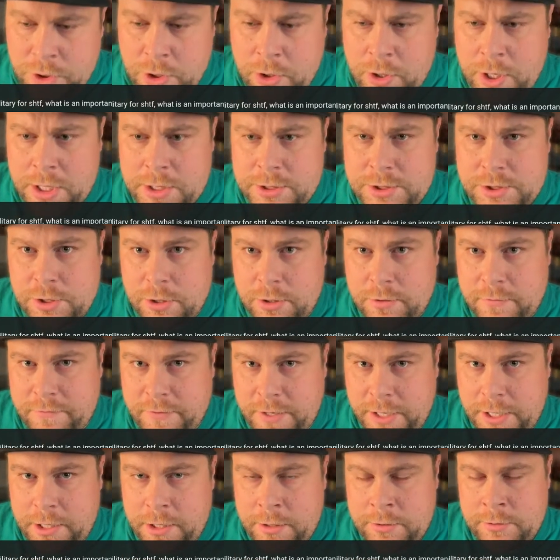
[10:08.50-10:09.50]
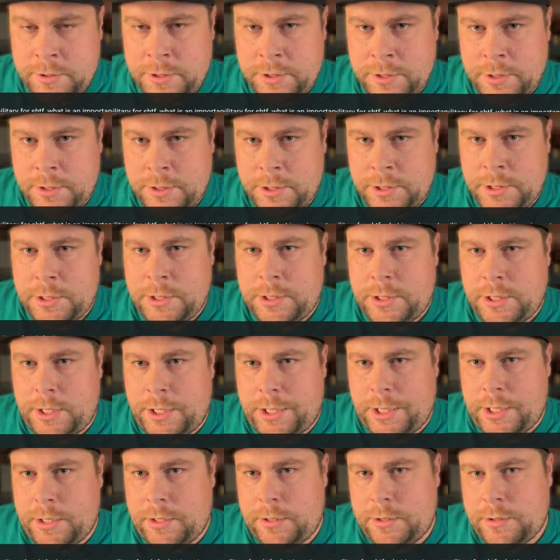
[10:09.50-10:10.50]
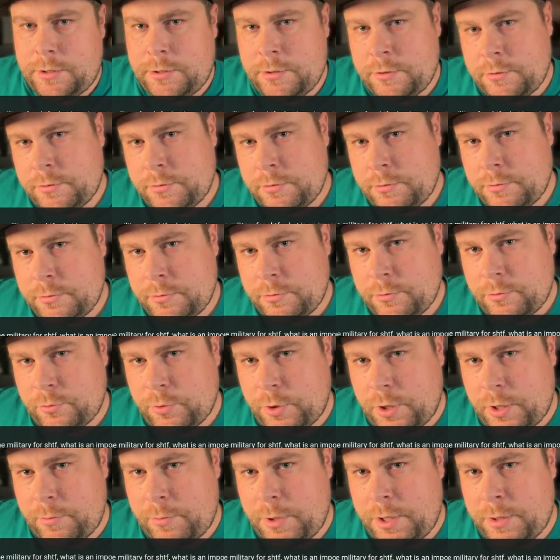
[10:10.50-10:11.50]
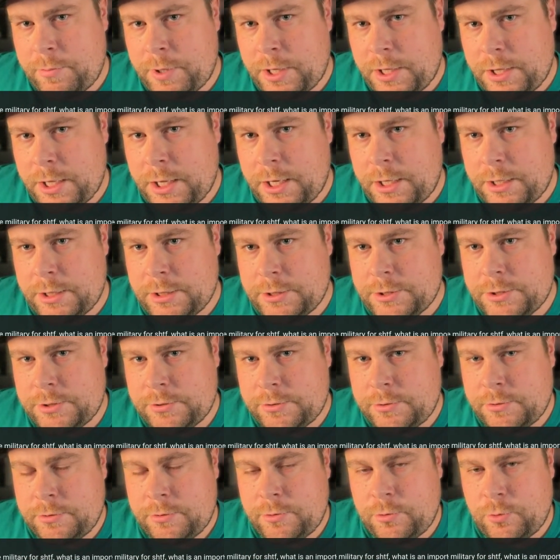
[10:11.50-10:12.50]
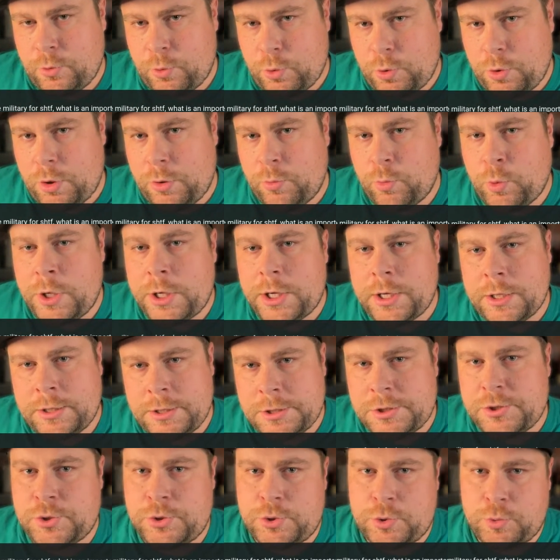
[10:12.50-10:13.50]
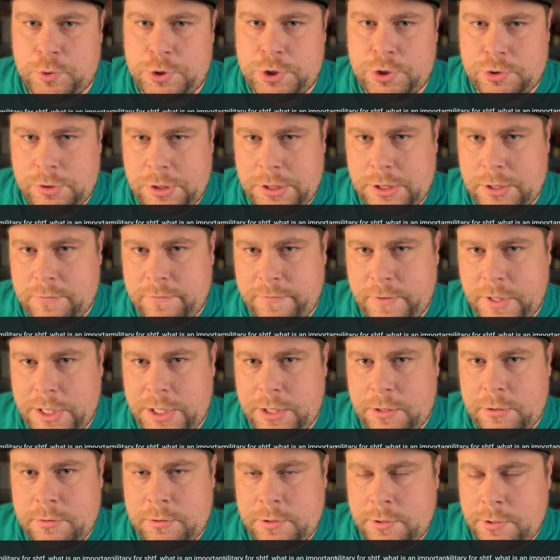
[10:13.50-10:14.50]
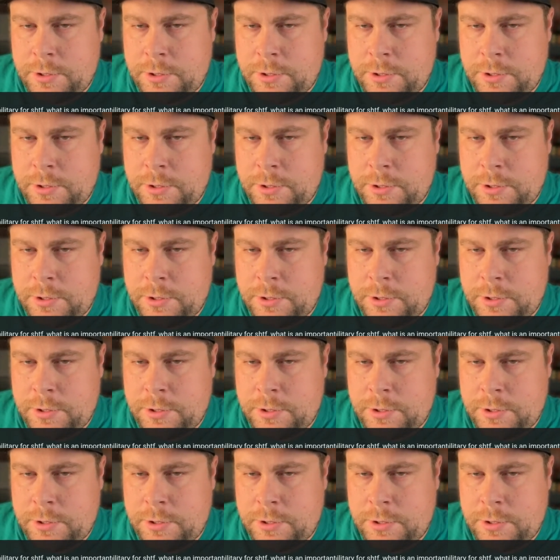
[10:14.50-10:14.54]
how to start a fire. And what I mean by that is in what conditions would you need a fire?